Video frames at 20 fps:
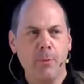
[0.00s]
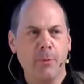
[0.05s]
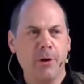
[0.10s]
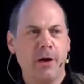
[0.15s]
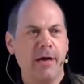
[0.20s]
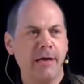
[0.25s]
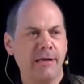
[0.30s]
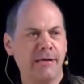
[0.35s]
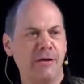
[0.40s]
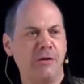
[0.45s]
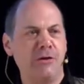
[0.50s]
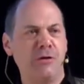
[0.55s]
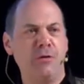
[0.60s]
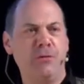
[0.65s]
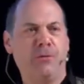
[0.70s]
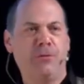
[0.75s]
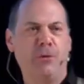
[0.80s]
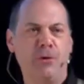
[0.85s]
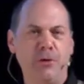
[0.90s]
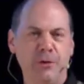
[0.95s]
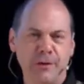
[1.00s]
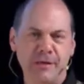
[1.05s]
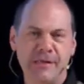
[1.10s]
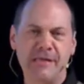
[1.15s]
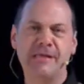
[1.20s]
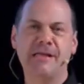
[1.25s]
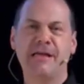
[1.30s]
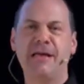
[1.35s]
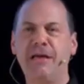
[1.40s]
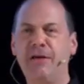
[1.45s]
would like to do for you
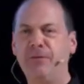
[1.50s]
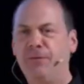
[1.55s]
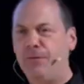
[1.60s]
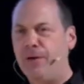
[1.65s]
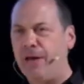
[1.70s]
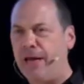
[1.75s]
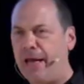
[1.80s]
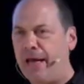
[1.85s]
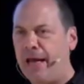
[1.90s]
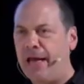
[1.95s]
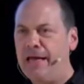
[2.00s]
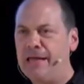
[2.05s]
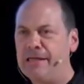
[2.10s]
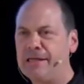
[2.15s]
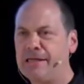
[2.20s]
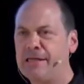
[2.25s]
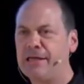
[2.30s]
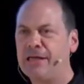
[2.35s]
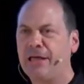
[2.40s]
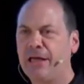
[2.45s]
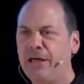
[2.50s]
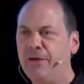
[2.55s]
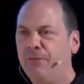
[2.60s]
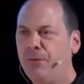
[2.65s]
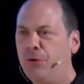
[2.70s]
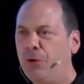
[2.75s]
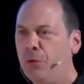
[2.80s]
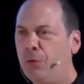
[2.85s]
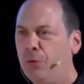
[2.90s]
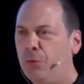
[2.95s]
this evening is to give
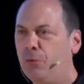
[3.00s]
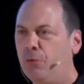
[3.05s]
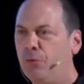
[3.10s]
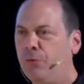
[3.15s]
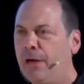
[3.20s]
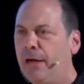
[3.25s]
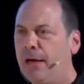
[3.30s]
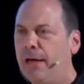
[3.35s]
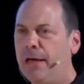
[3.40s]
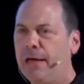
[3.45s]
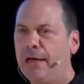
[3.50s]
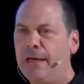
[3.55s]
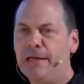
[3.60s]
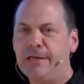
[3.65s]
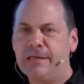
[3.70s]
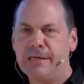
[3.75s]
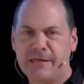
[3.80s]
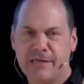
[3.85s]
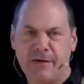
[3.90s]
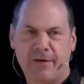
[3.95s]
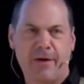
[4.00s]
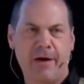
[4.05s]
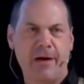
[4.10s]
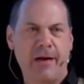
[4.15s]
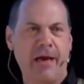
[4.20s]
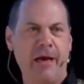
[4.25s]
you really an insight